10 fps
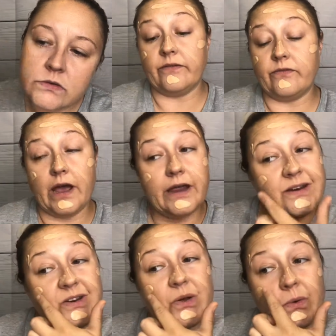If I
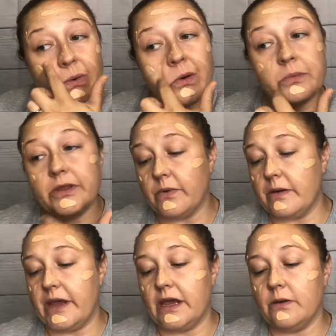don't normally
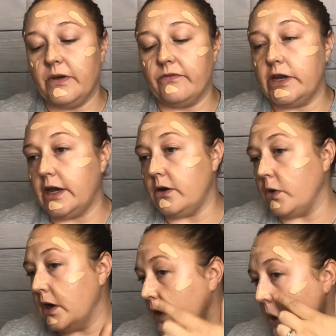wear makeup every day to
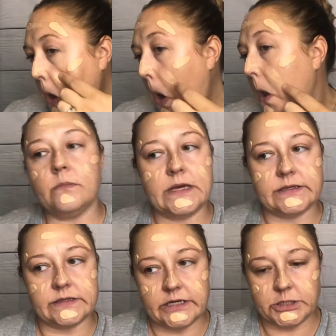work
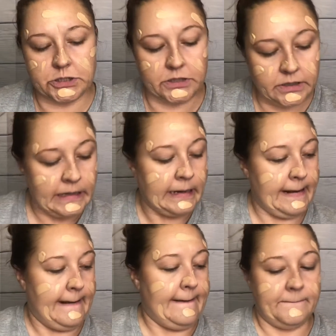as a teacher,
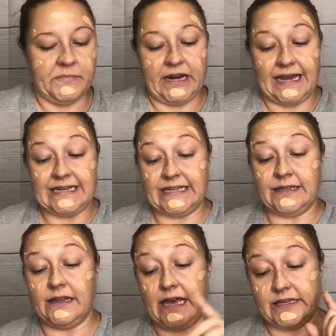but I
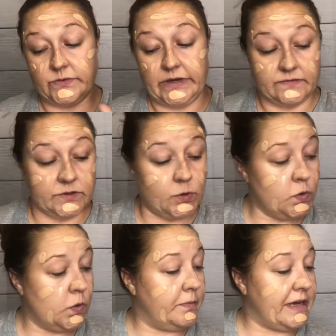did the last week of
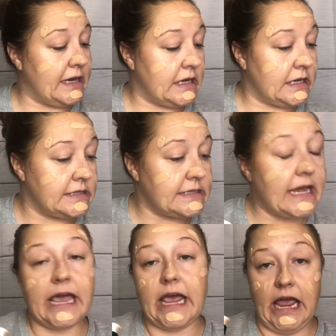school because
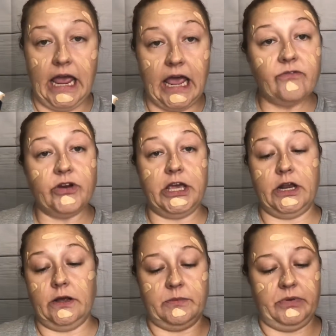every
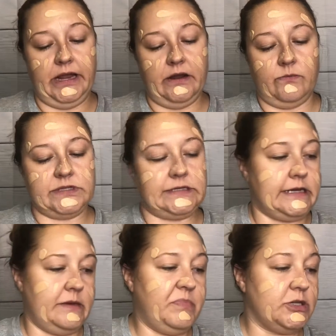kid on the planet wants to
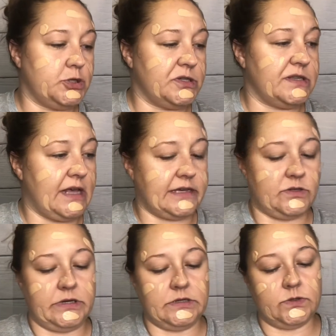take pictures the
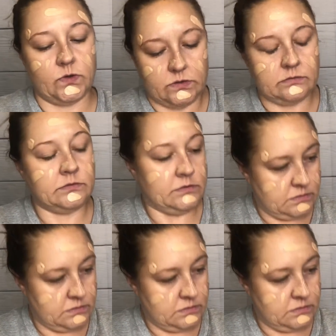last week of school